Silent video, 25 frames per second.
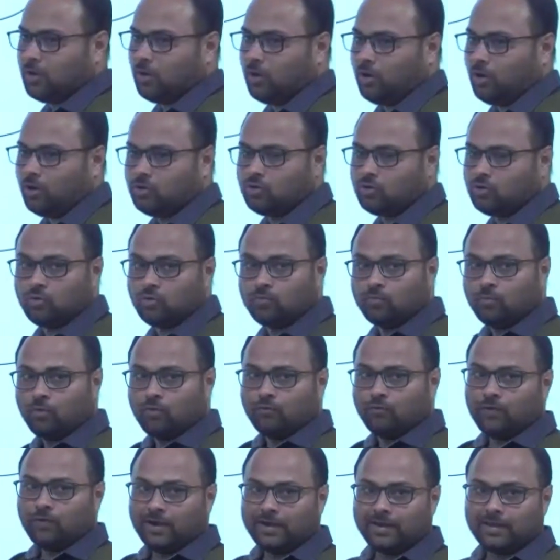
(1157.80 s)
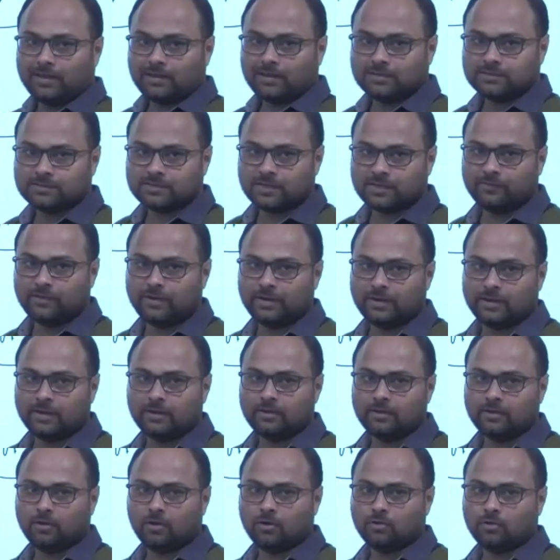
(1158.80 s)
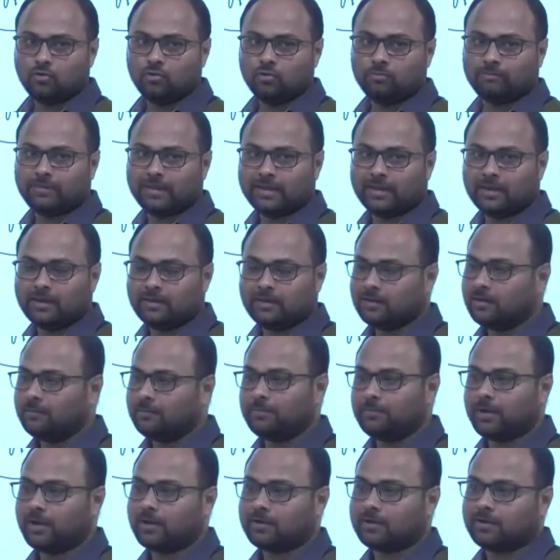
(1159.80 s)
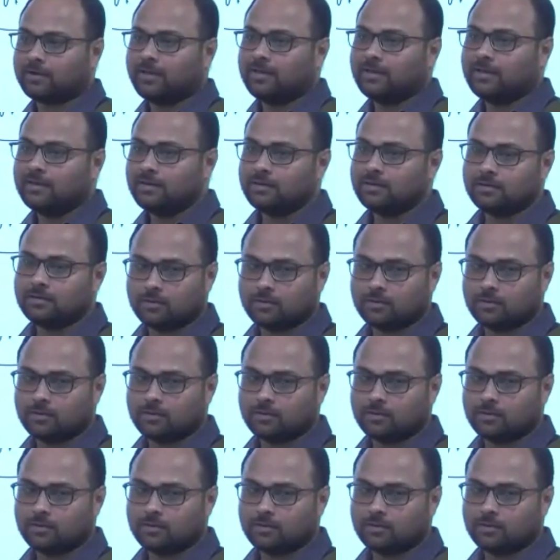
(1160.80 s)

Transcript: or to move Article 17, or to make it a practical